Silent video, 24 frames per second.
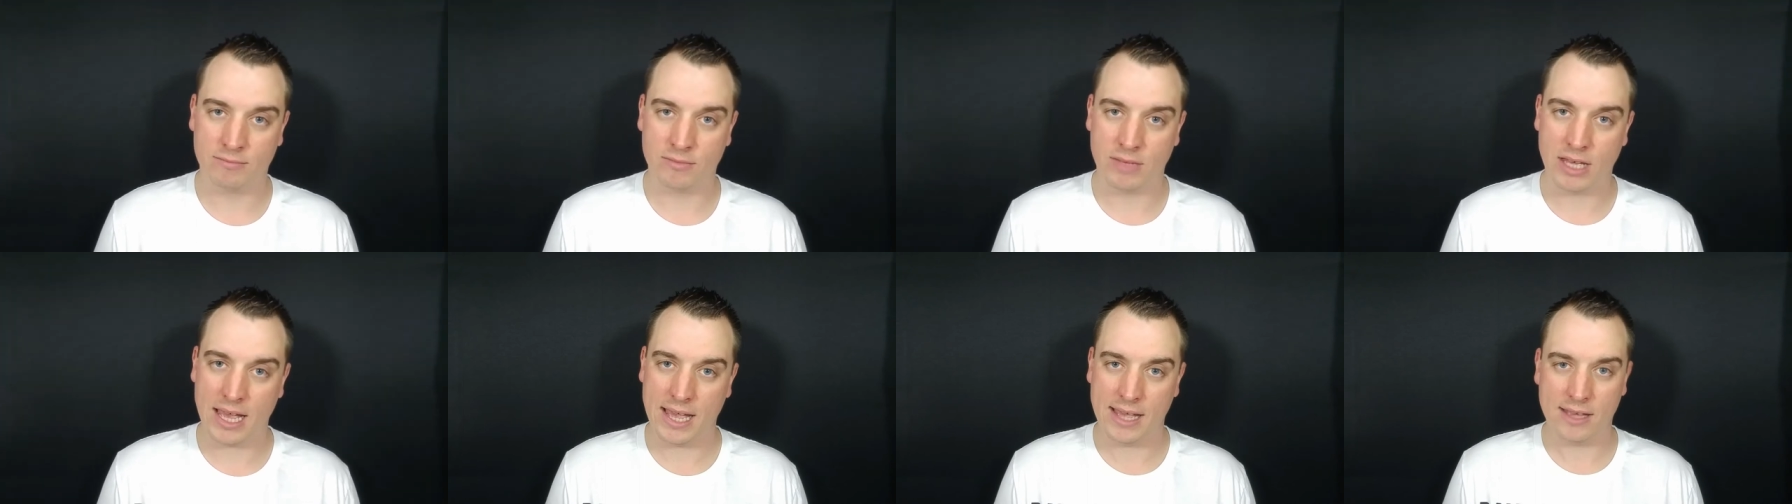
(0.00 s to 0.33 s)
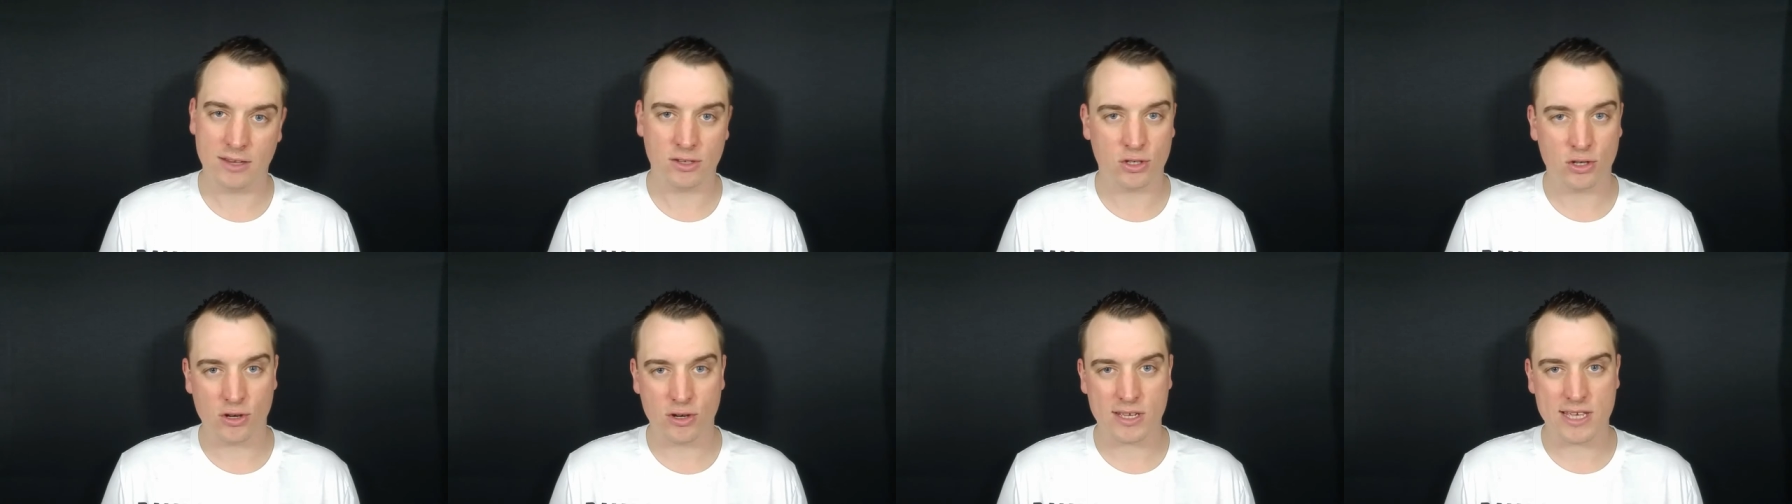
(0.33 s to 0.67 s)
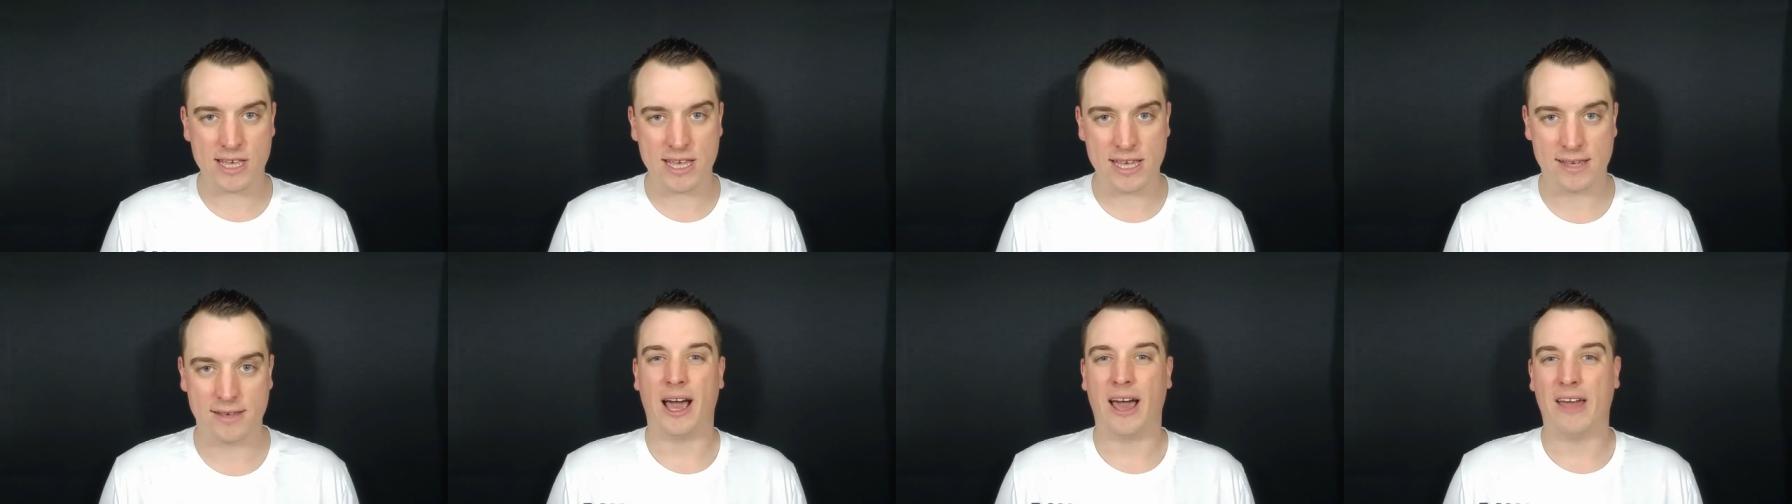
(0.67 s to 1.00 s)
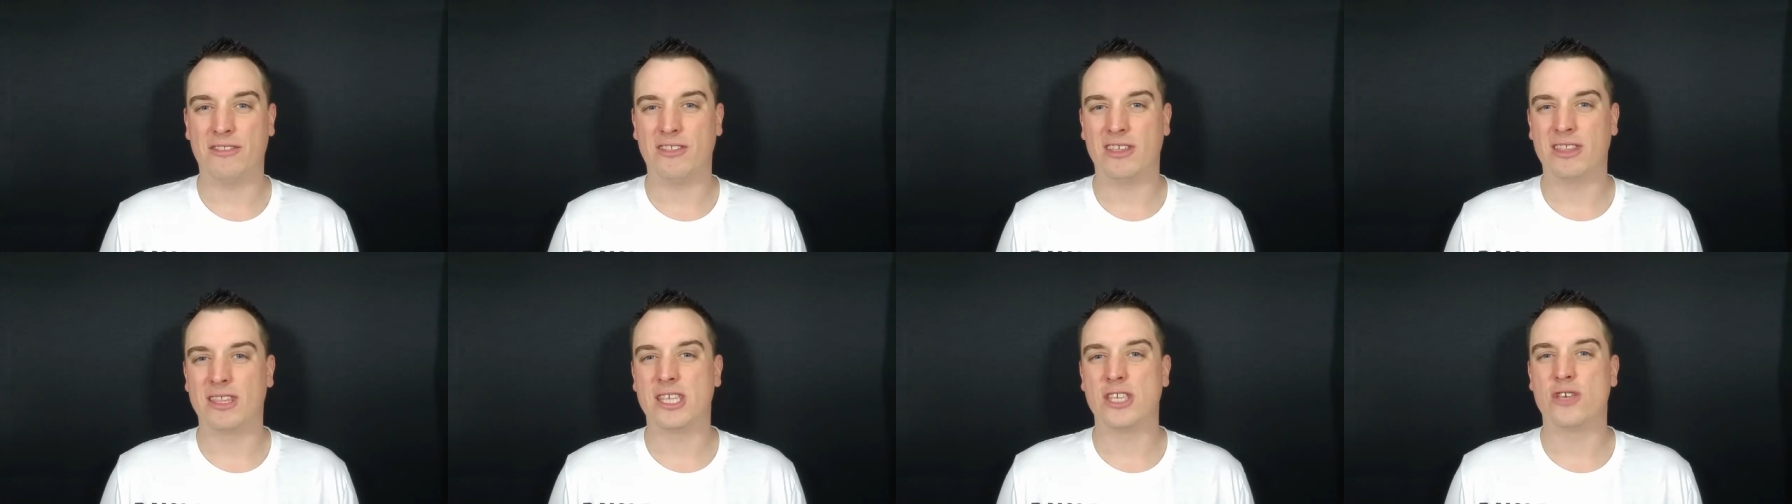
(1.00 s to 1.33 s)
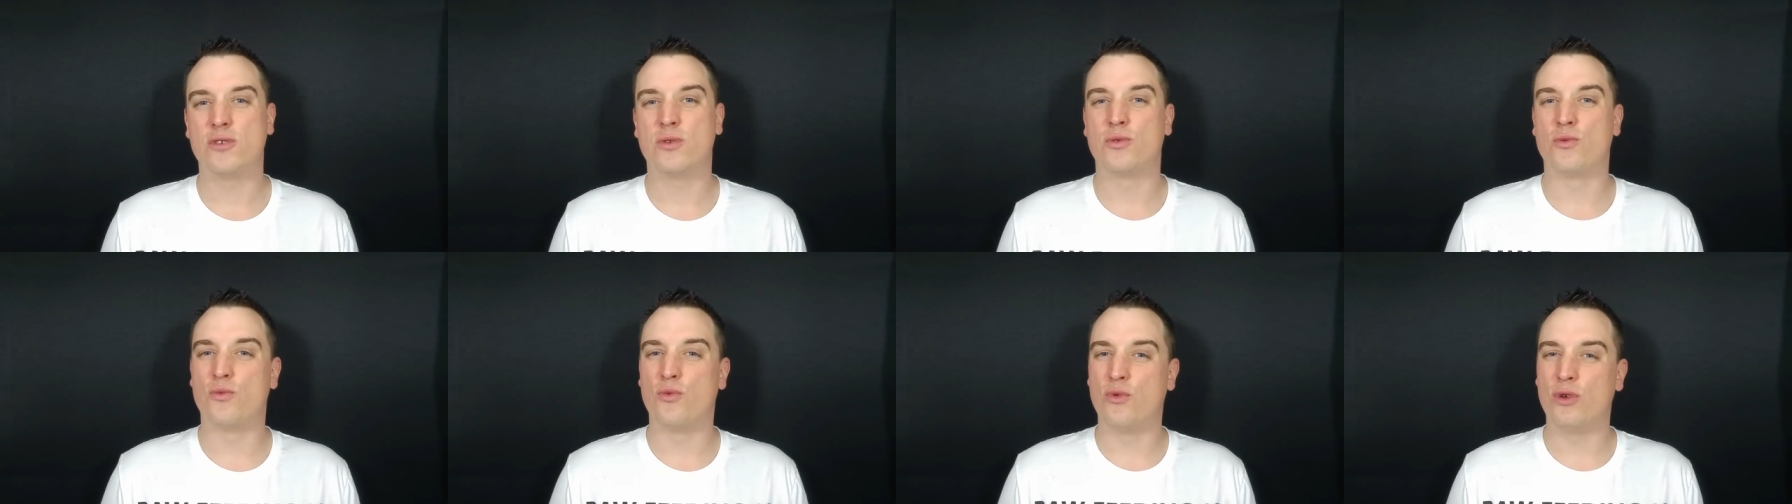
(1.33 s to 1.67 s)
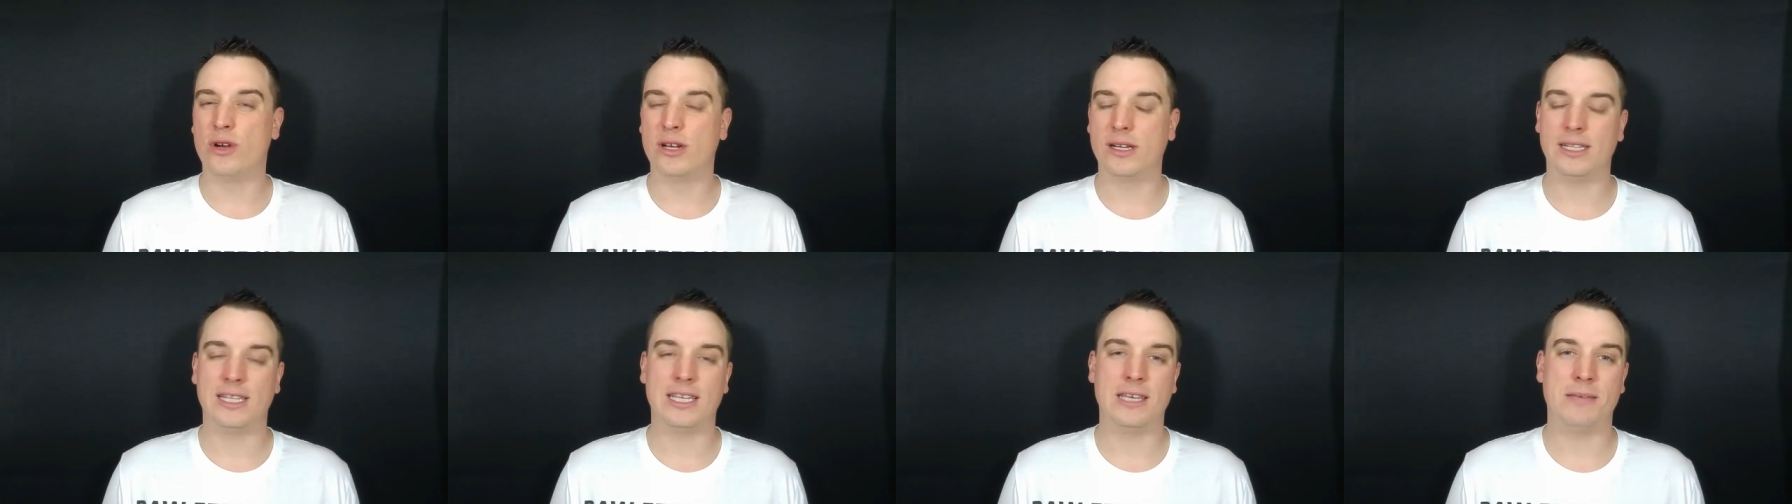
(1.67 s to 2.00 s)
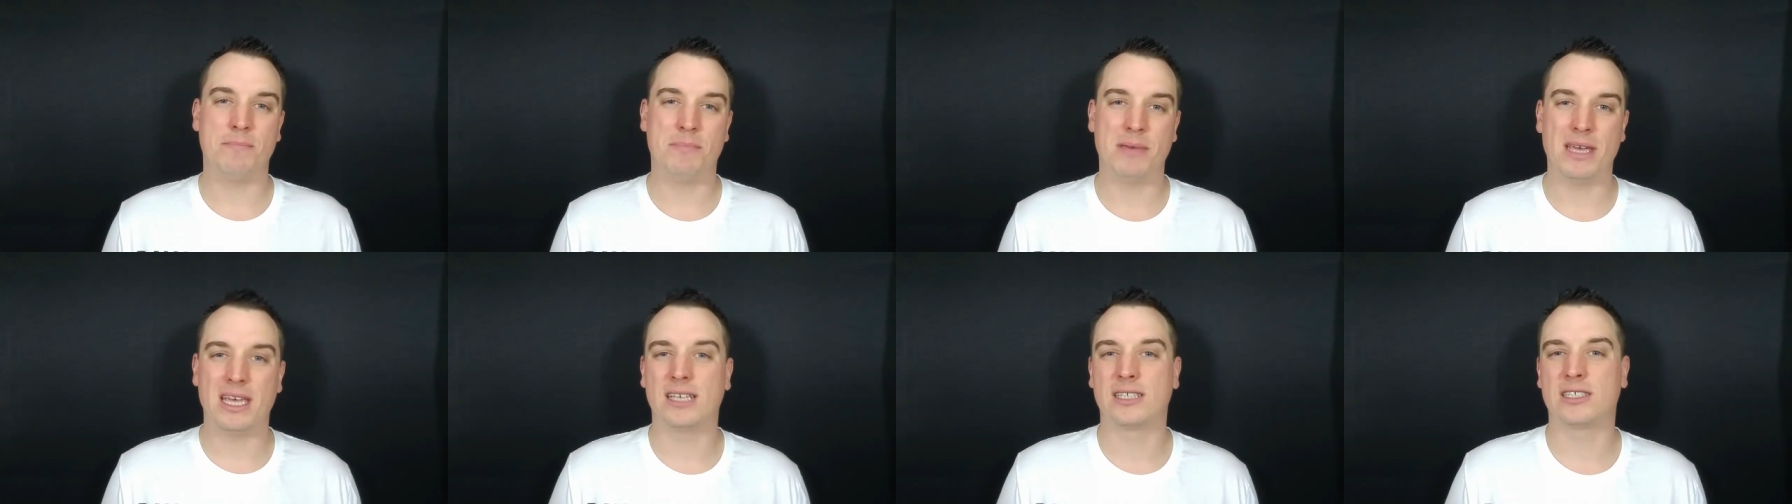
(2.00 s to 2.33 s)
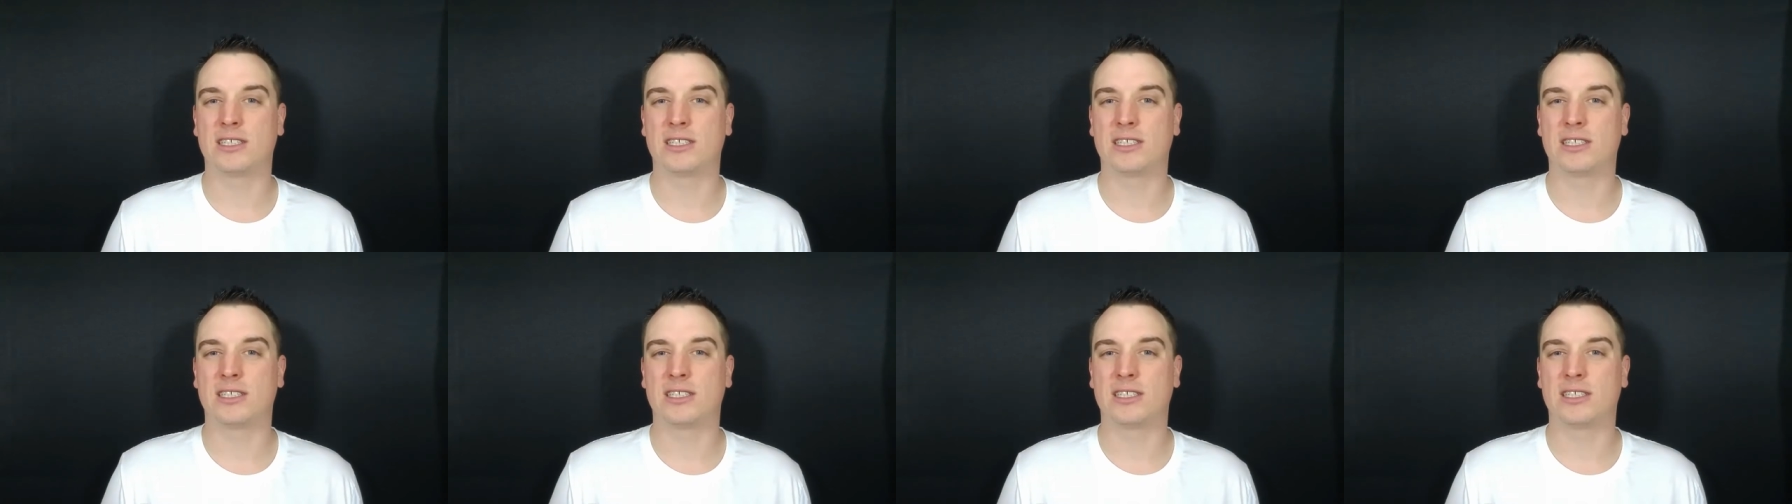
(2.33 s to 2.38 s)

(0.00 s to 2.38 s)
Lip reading: and turkey. I think that you would really be